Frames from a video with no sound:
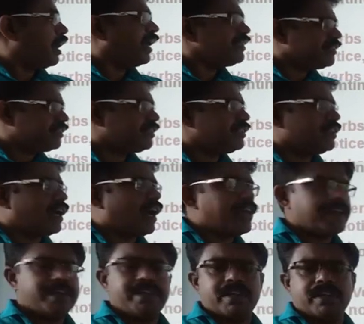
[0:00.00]
I
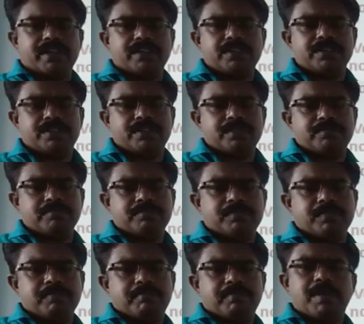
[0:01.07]
hear.
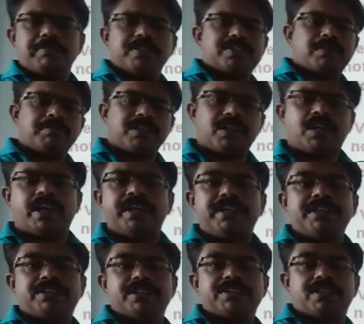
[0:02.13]
Maybe some other
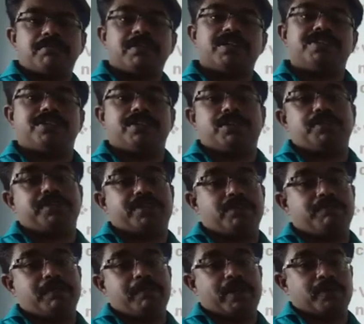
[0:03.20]
condition, some other
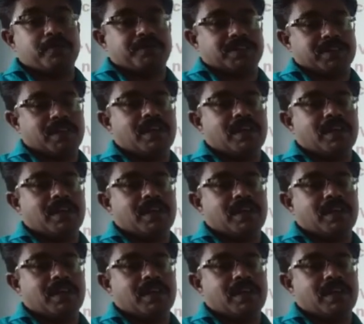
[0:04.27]
situation we may use it.